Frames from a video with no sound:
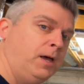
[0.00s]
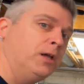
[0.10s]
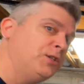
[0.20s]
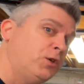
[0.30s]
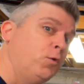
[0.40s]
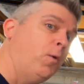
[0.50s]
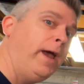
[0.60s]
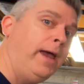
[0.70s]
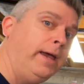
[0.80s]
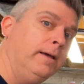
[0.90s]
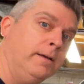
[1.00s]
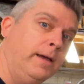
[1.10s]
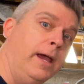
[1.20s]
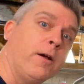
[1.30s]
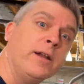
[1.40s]
a two-way
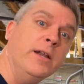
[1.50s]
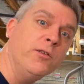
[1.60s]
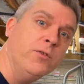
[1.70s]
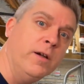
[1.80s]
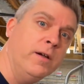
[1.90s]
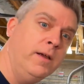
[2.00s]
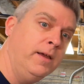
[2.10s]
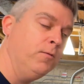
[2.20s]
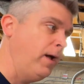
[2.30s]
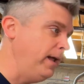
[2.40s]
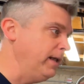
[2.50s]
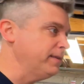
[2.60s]
air conditioner, right?